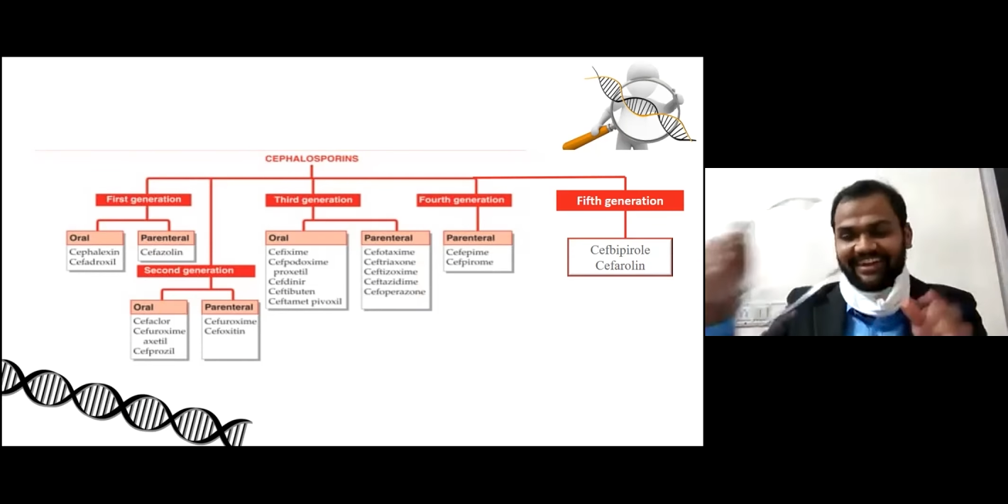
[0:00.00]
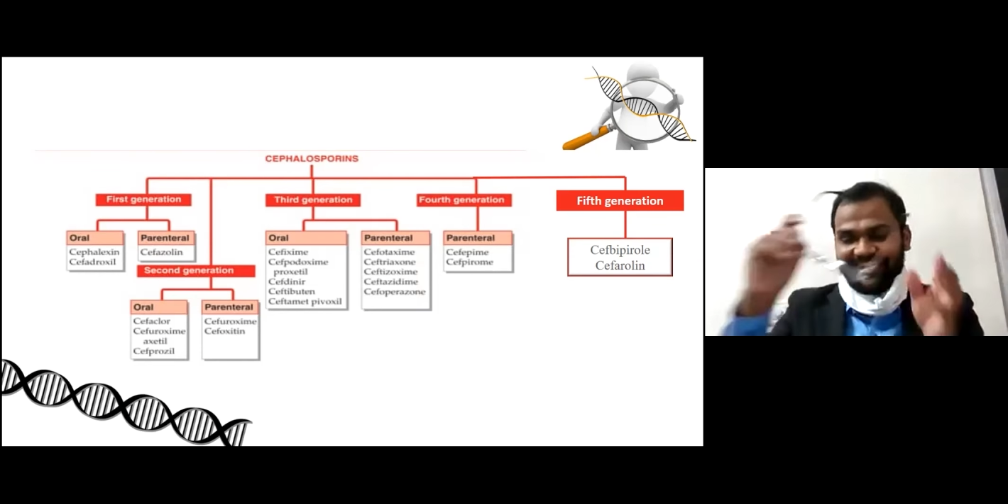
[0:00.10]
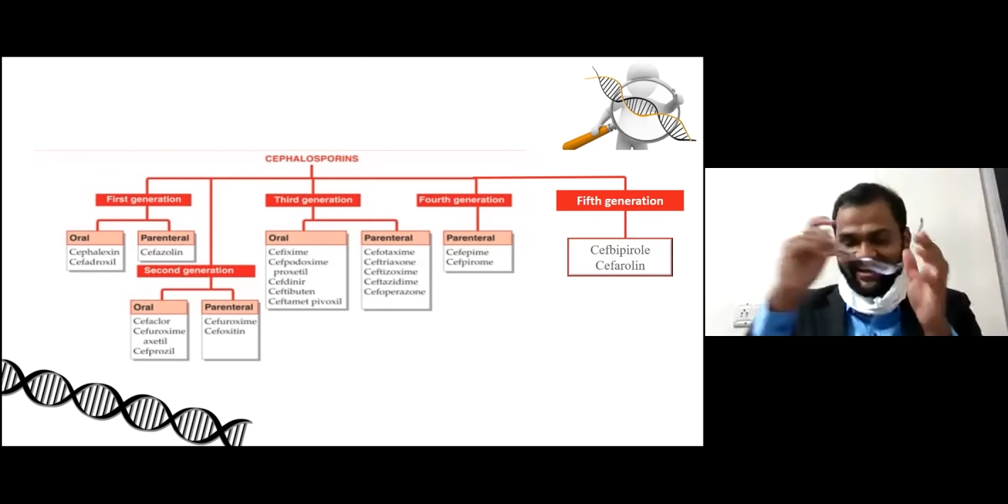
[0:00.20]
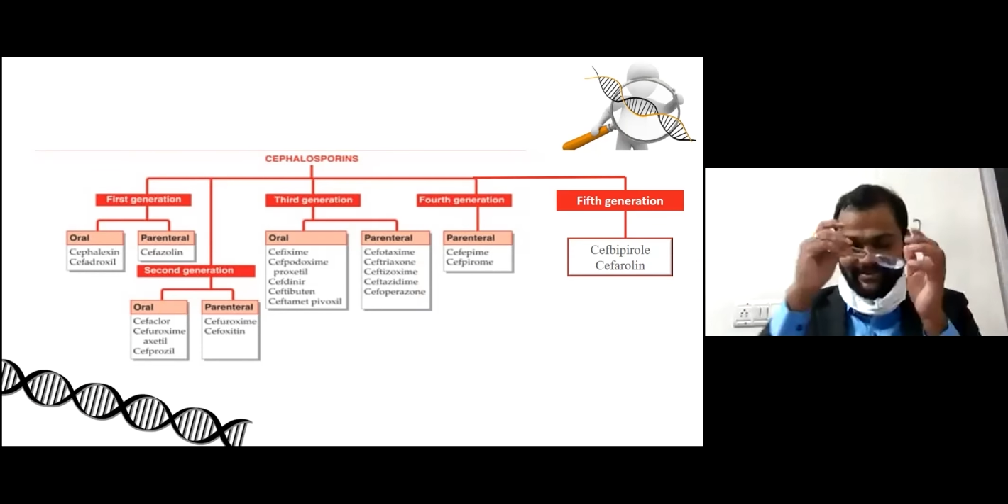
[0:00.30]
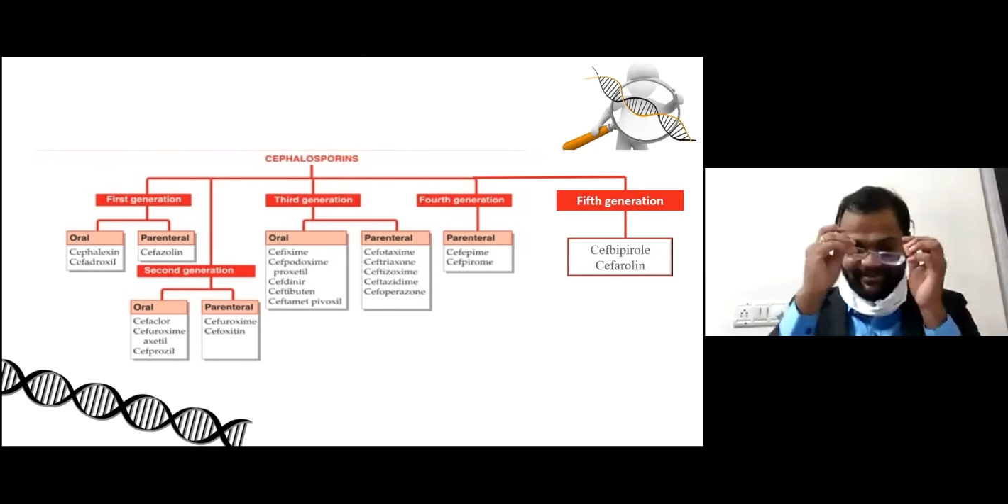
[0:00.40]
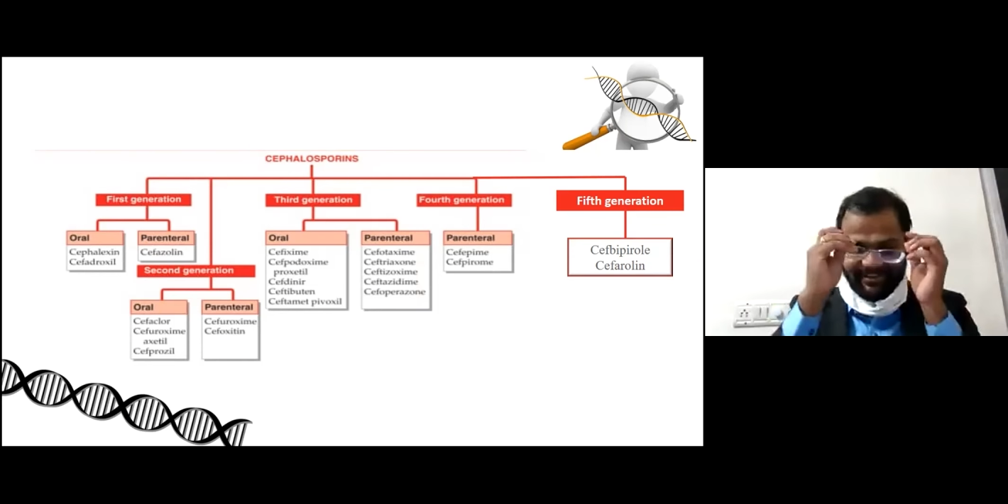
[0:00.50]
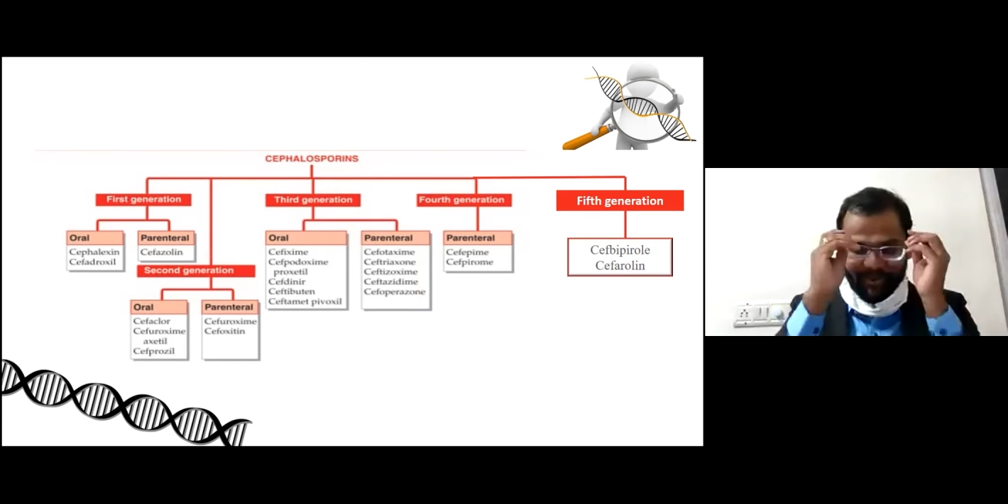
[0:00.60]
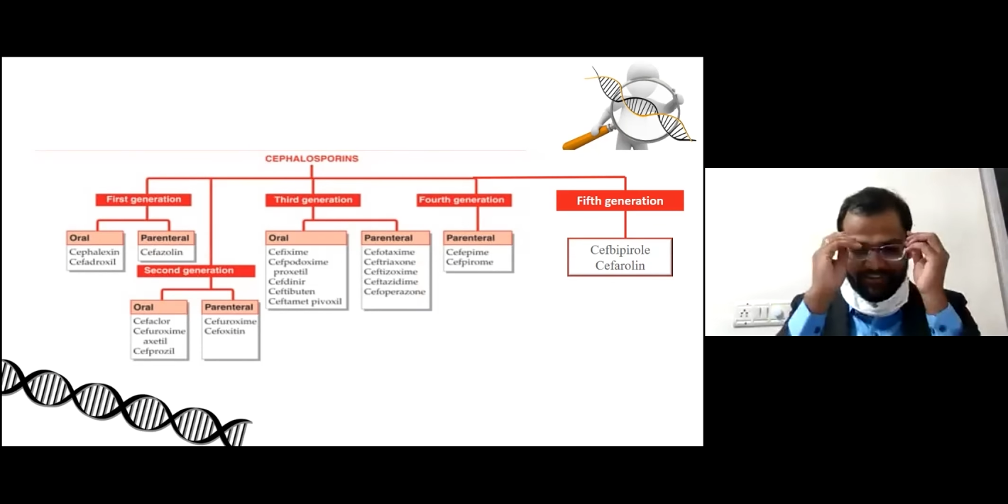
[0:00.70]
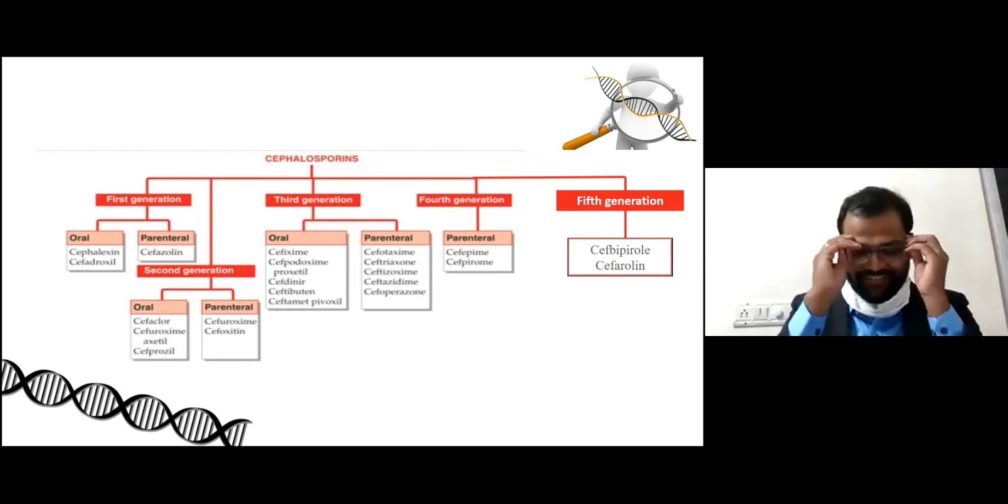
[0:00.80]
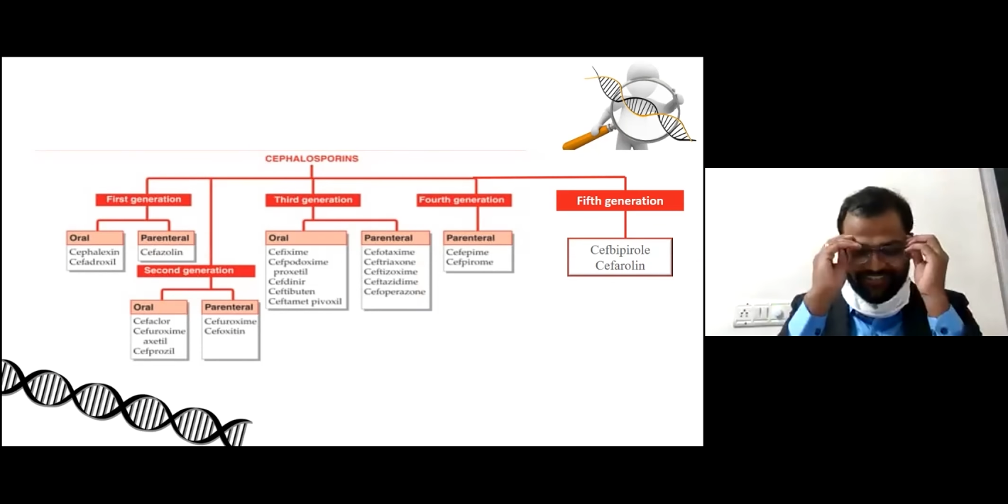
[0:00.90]
I am a
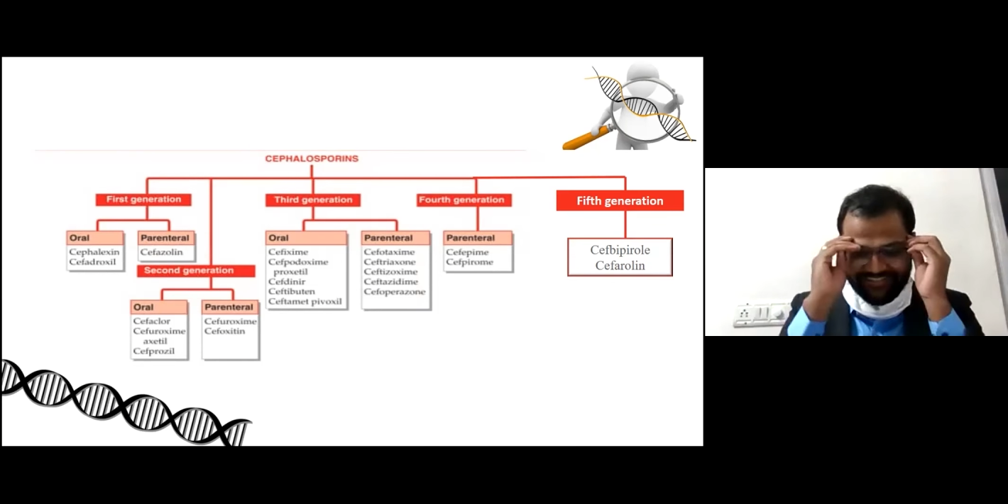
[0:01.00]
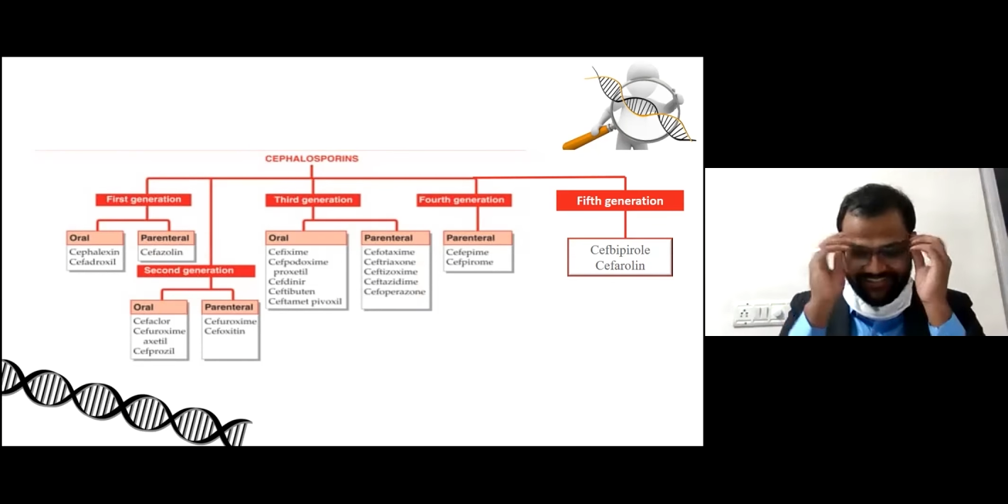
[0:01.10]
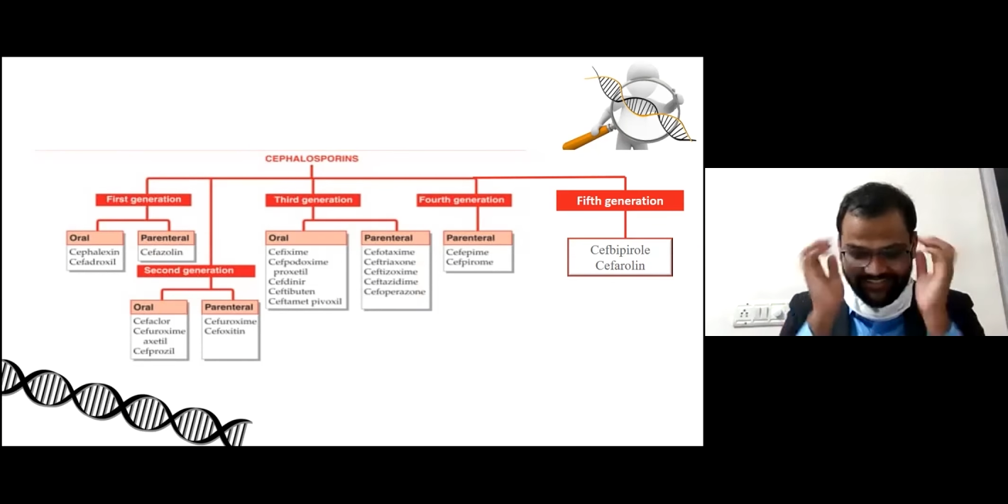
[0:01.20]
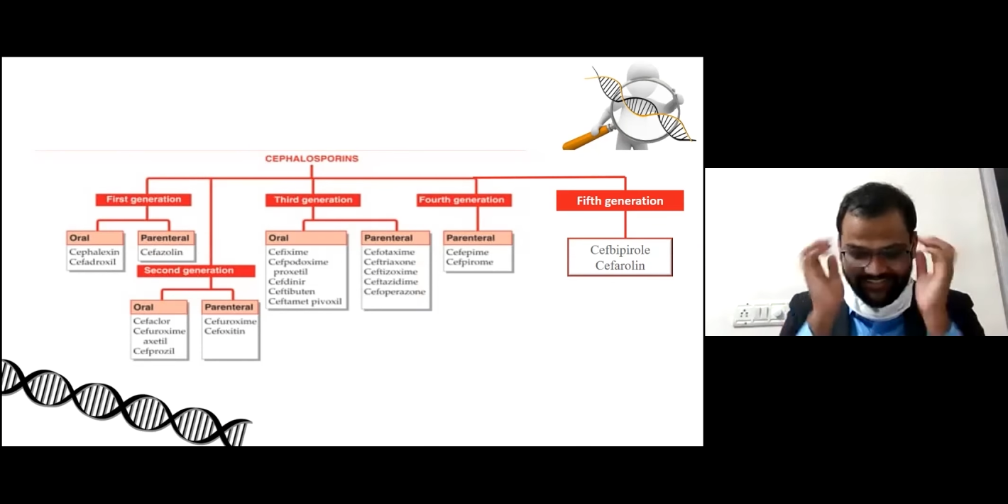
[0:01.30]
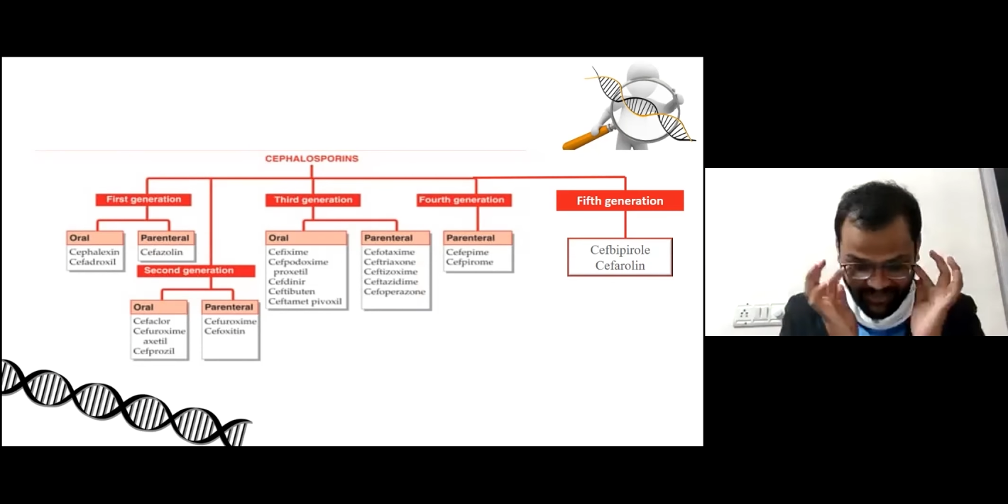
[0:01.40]
doctor since